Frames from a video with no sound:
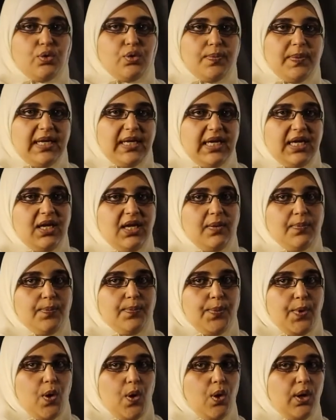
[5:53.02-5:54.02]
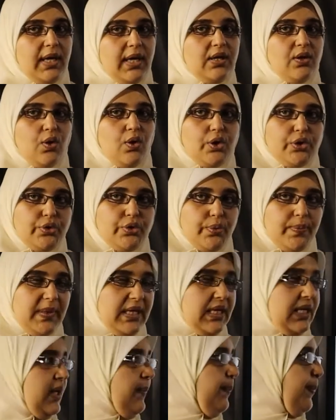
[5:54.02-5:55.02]
to be broken or to
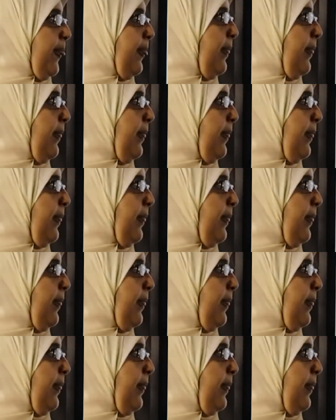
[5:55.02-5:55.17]
be